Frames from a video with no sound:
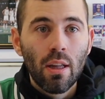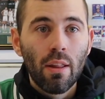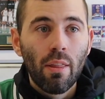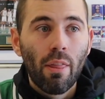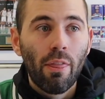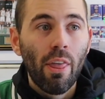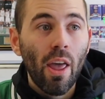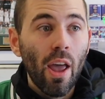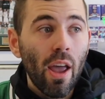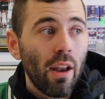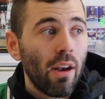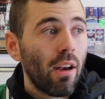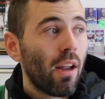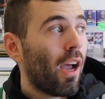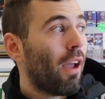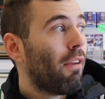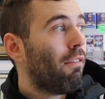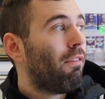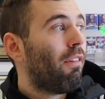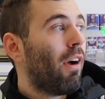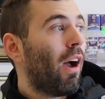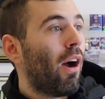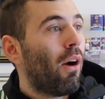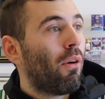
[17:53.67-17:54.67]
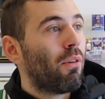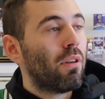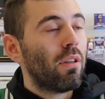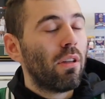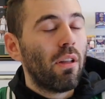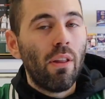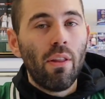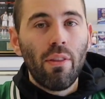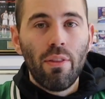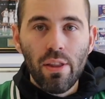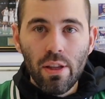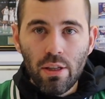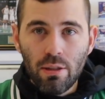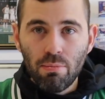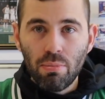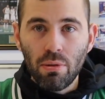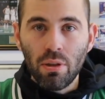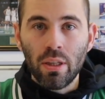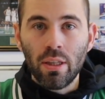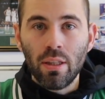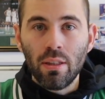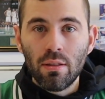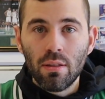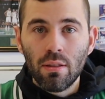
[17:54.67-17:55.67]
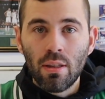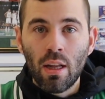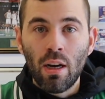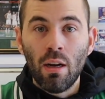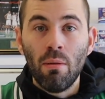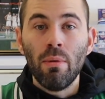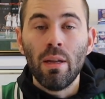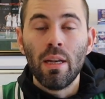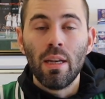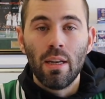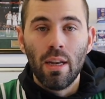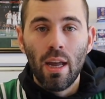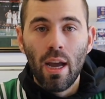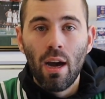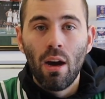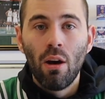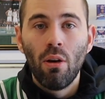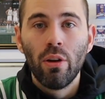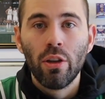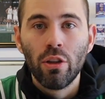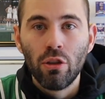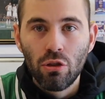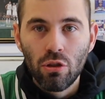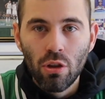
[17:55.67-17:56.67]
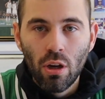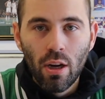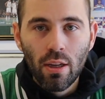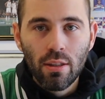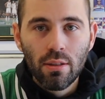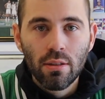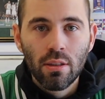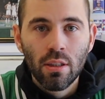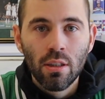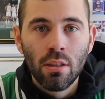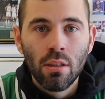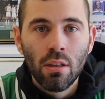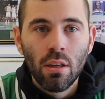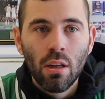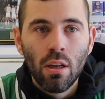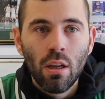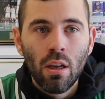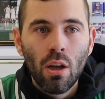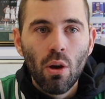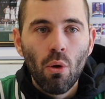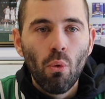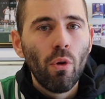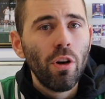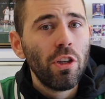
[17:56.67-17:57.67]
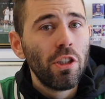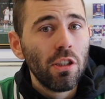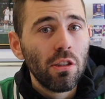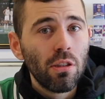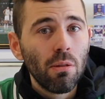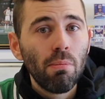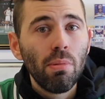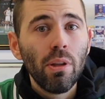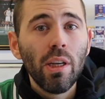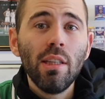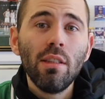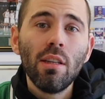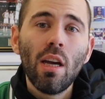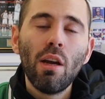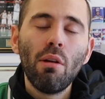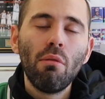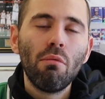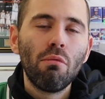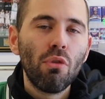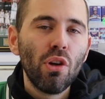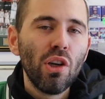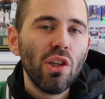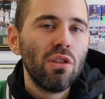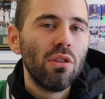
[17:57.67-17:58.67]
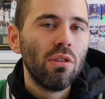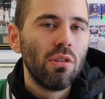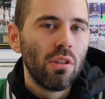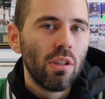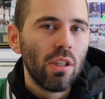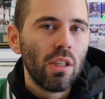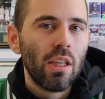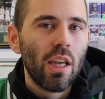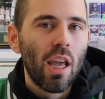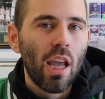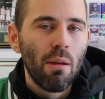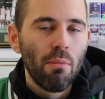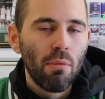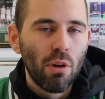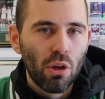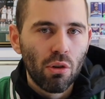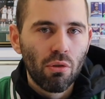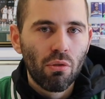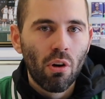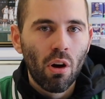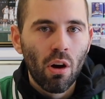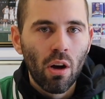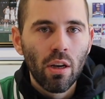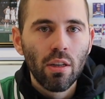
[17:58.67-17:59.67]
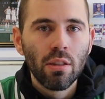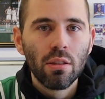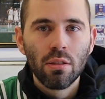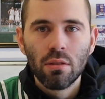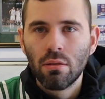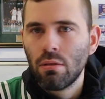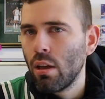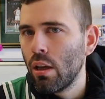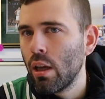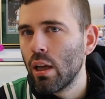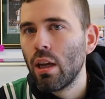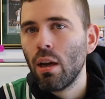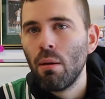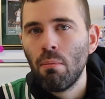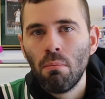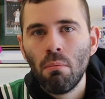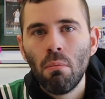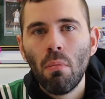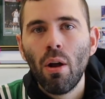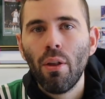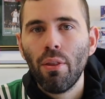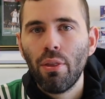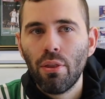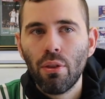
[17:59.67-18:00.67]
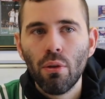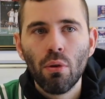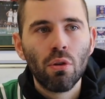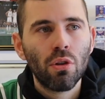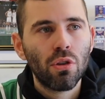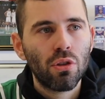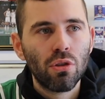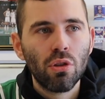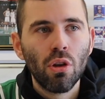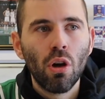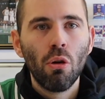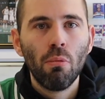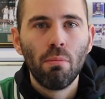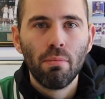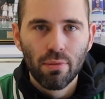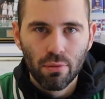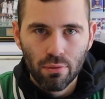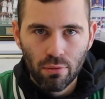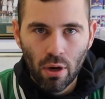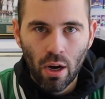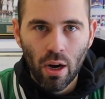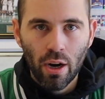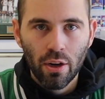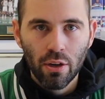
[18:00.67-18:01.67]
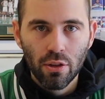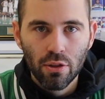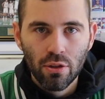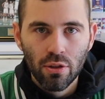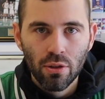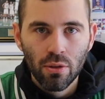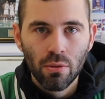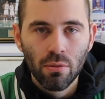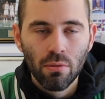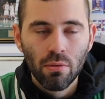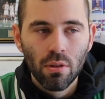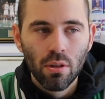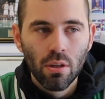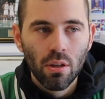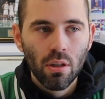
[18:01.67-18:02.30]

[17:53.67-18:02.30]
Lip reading: Then I found this place that I'm in now in Johnston, which is a place I originally came across like a month or so prior to.